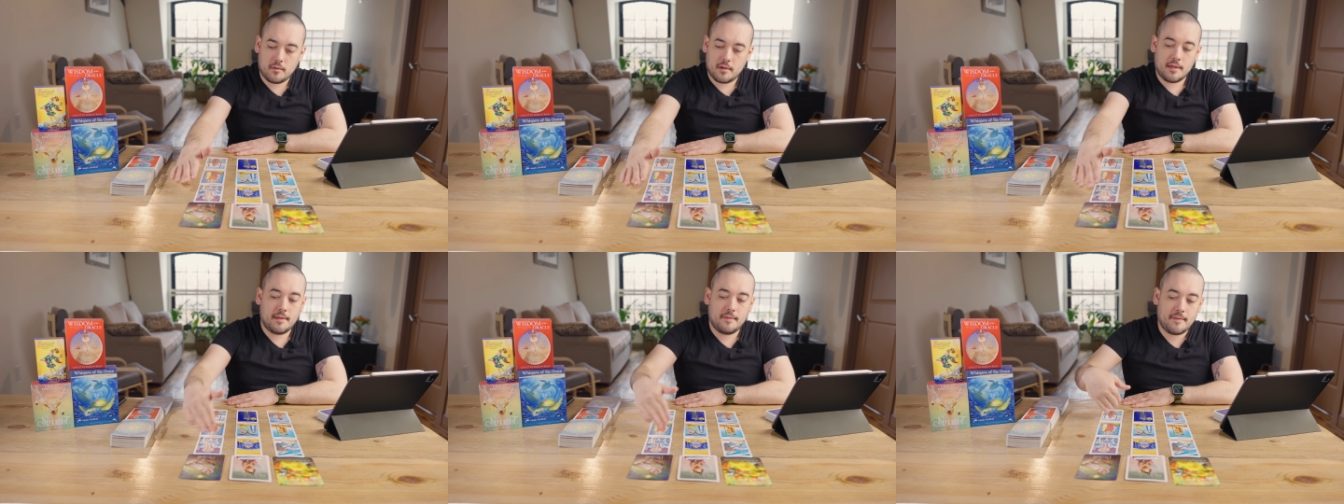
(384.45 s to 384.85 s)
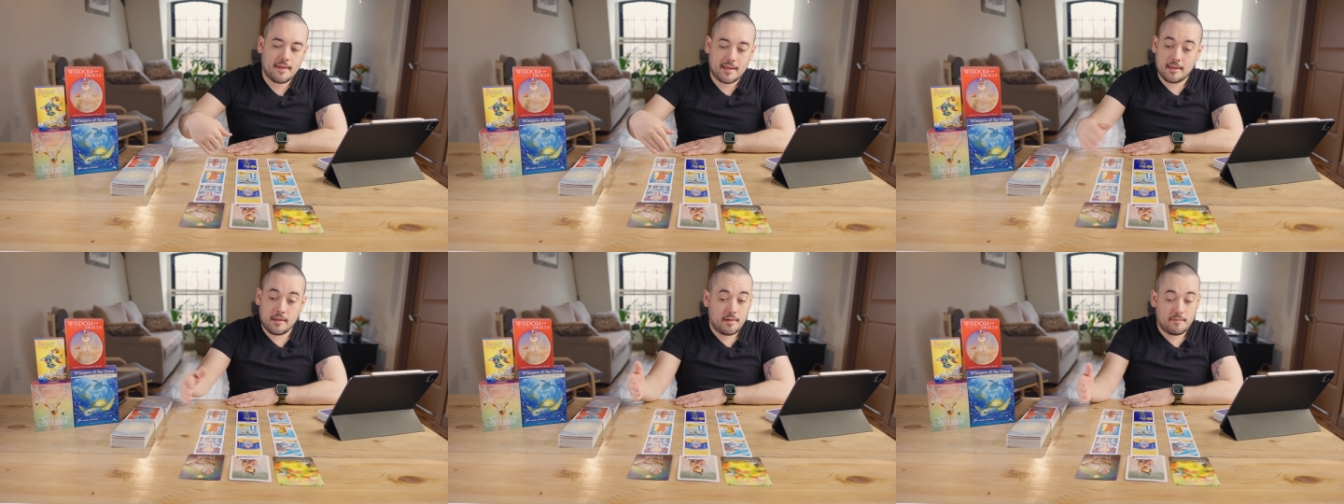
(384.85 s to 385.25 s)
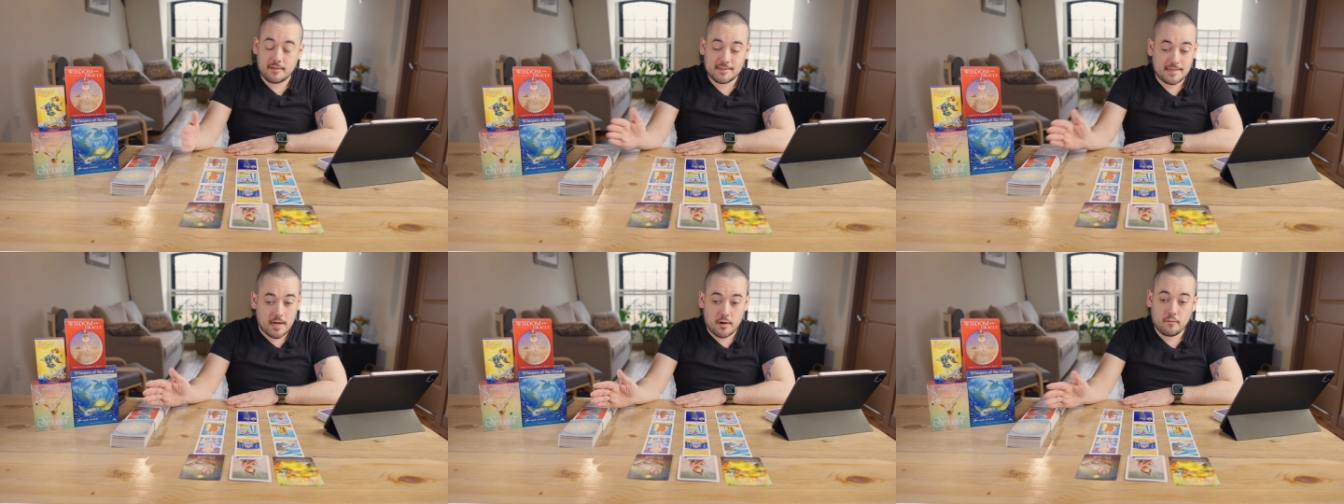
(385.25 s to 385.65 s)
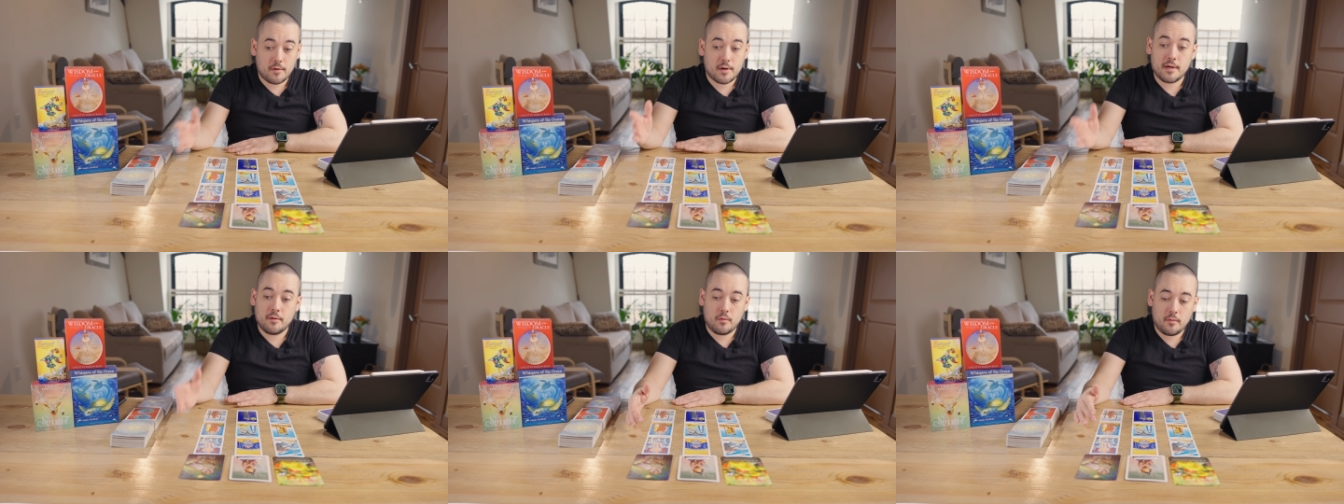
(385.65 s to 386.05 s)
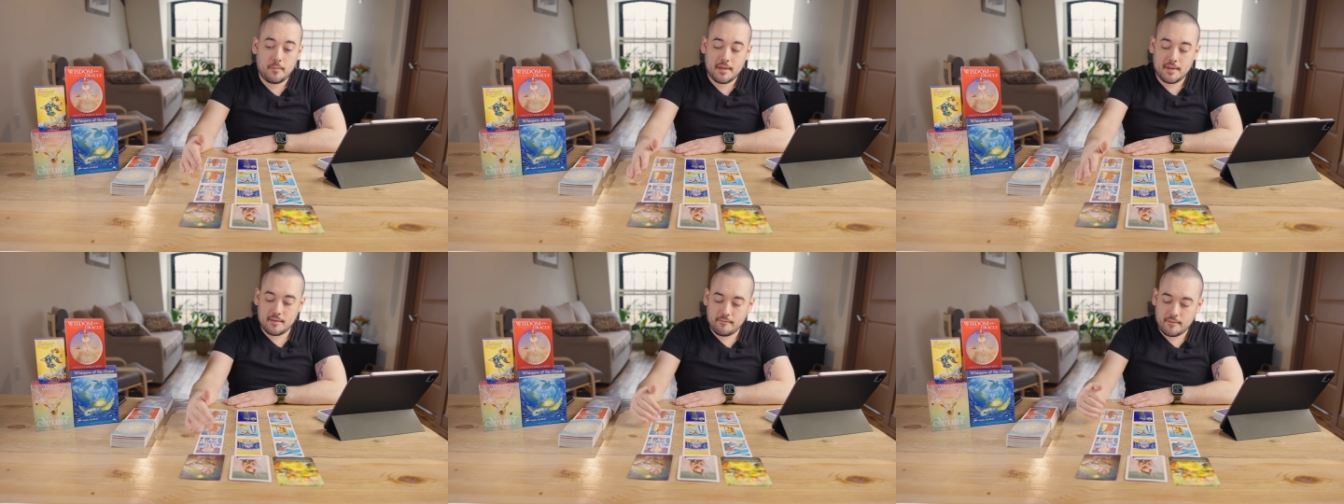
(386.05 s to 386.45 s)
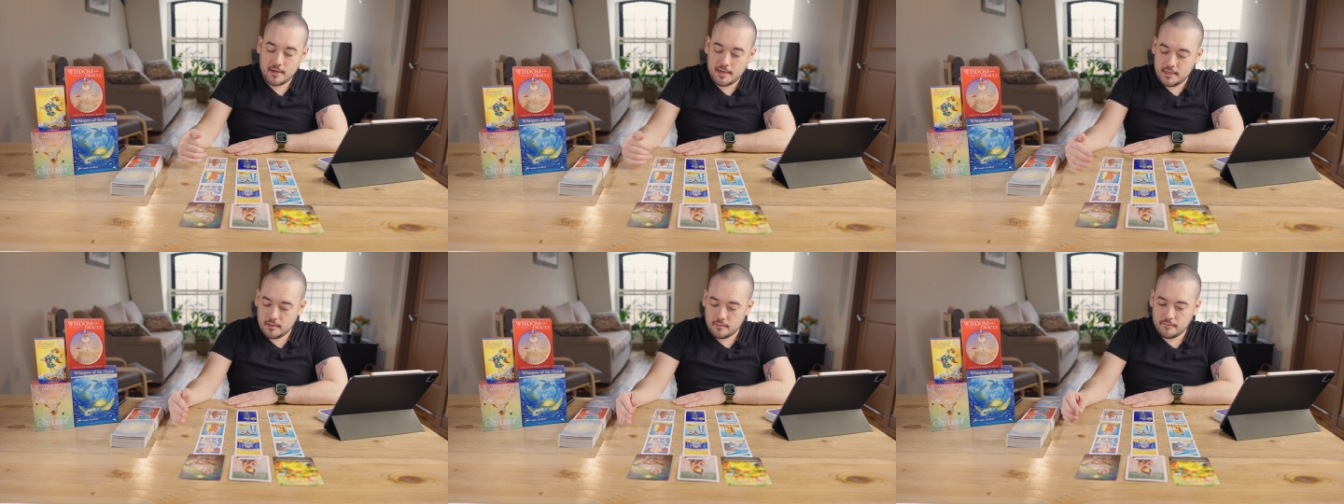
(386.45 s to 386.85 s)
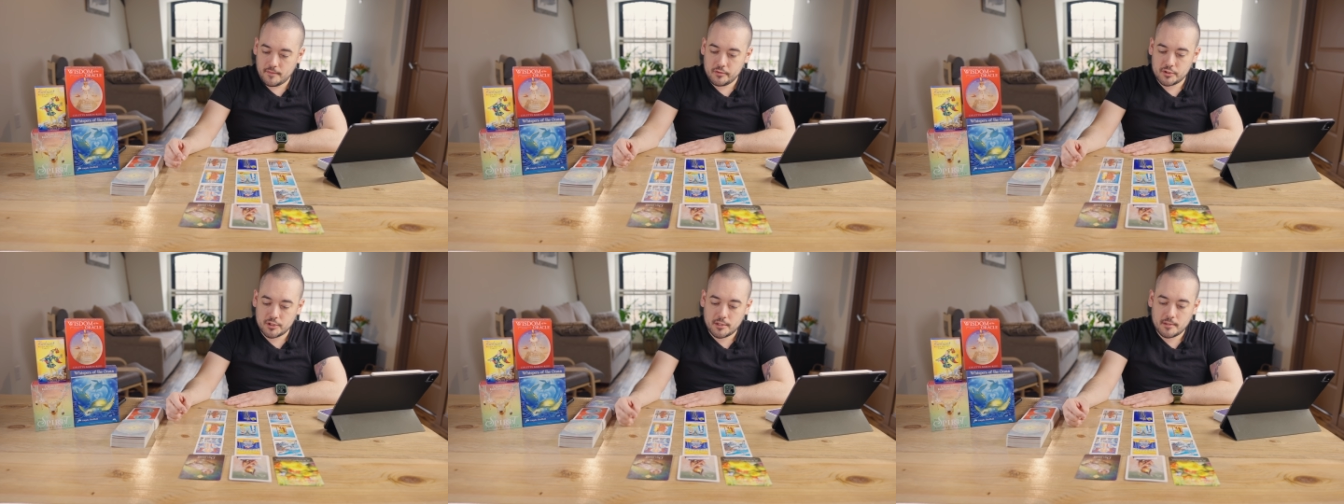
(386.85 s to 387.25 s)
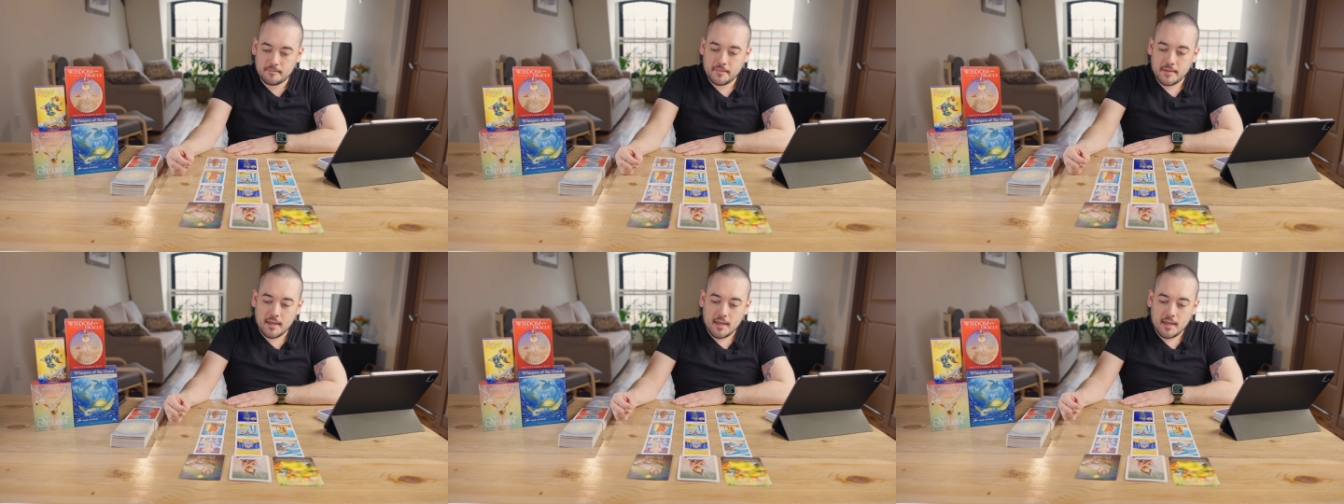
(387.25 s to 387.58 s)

It, like if it's not over, it will be in the very near future.